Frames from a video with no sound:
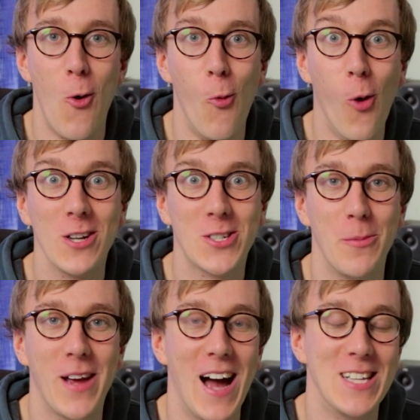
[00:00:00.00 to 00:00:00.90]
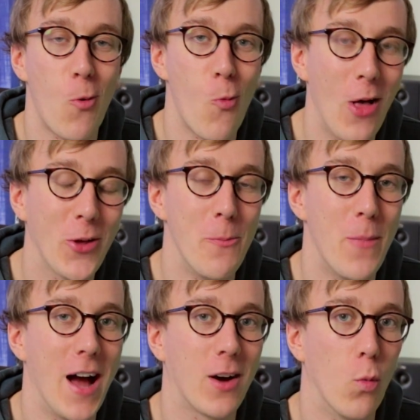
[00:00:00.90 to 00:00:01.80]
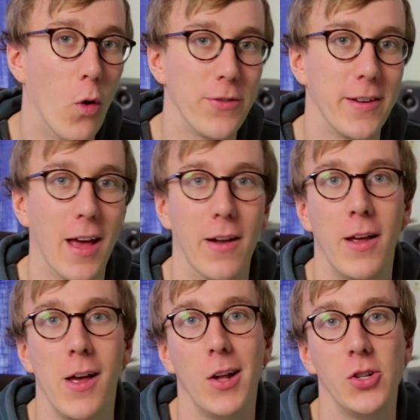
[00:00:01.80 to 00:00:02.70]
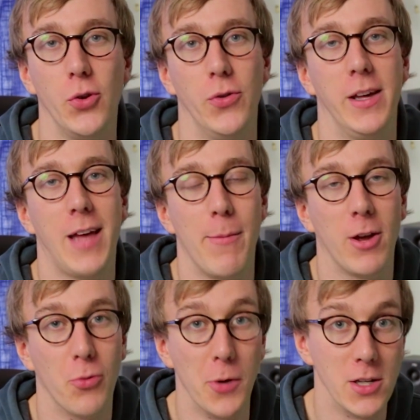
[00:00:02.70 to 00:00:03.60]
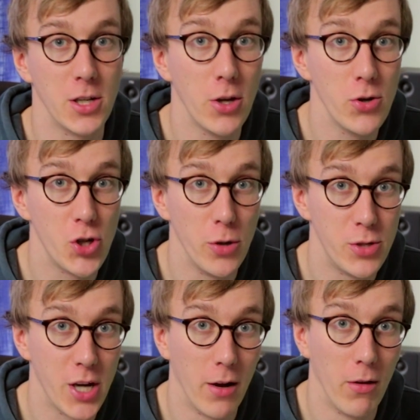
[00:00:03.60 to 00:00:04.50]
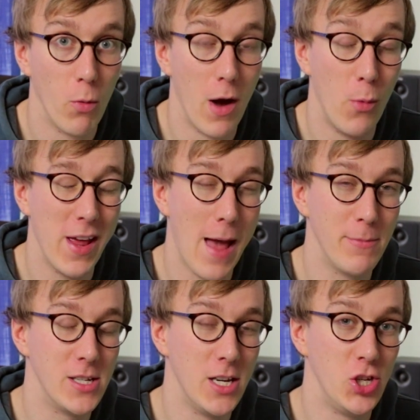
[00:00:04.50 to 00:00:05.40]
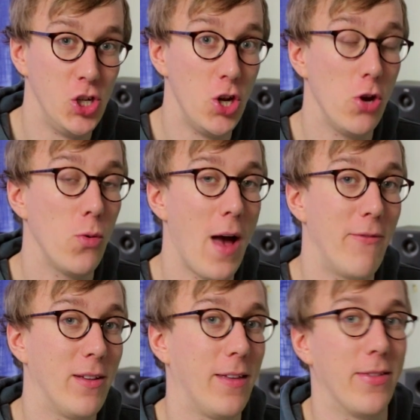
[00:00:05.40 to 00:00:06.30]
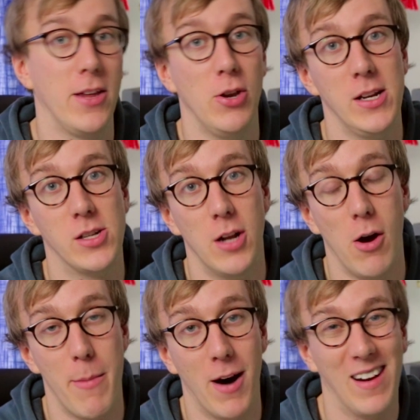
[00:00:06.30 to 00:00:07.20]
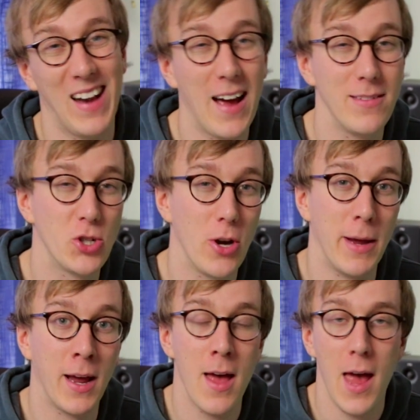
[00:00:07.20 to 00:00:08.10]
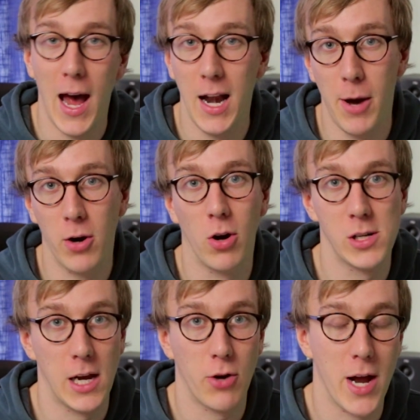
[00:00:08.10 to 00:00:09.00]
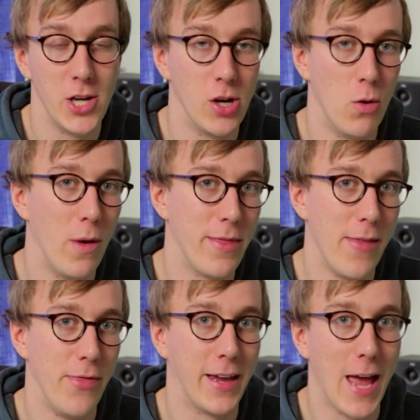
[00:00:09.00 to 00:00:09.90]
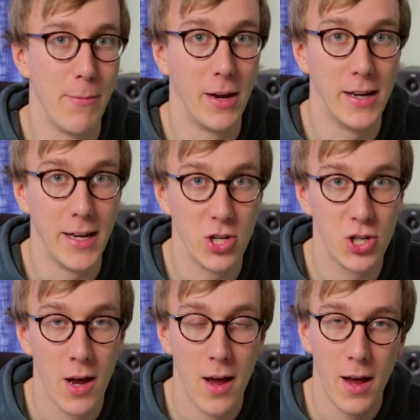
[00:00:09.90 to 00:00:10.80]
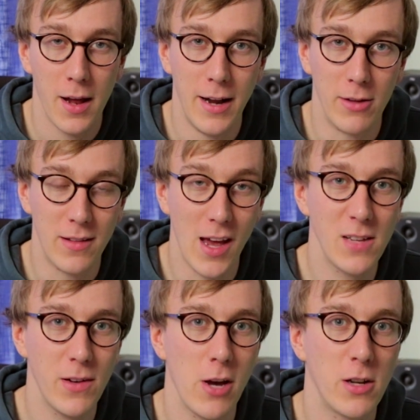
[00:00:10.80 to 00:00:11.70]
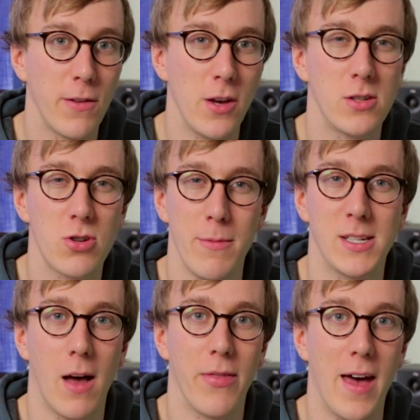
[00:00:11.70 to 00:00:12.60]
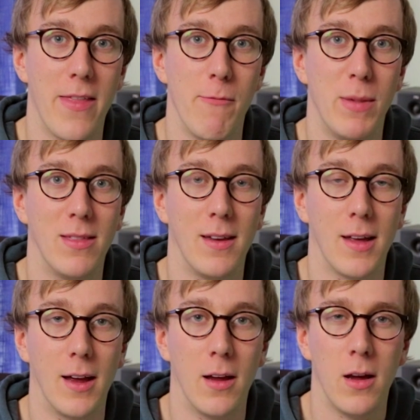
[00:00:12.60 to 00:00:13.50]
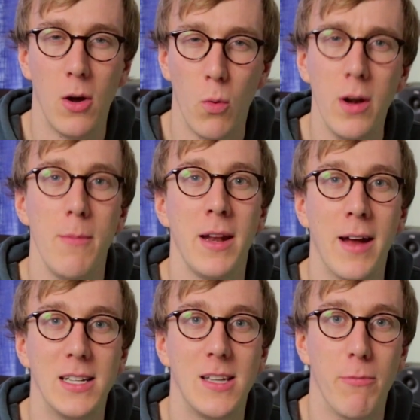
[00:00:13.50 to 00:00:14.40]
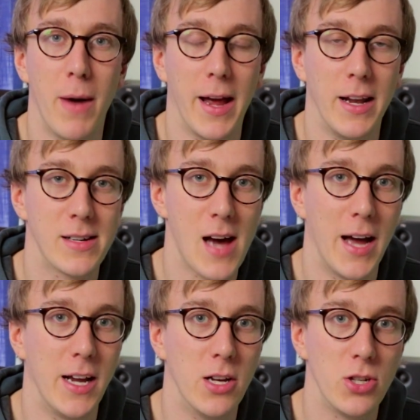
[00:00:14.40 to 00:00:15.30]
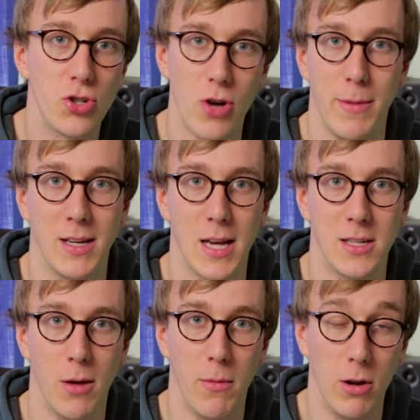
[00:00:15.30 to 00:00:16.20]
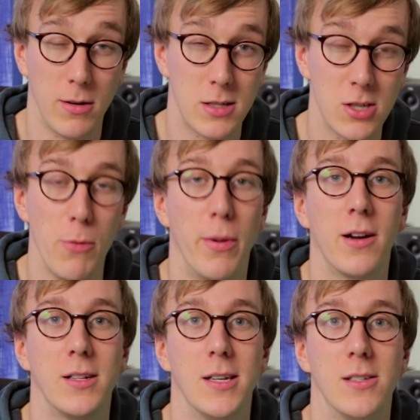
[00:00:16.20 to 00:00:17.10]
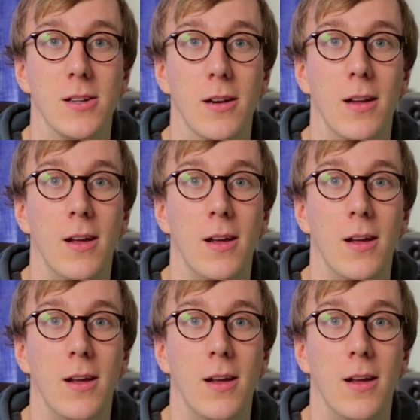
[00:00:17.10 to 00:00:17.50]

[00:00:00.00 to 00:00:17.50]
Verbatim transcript: What's up guys, welcome back once again to the Gaming Careers YouTube channel where we aim to teach you everything that you need to know about live streaming and about content creation within the gaming niche. Now today's video is for those streamers out there that have been thinking, wouldn't it be nice if my entire streaming setup looked super consistent?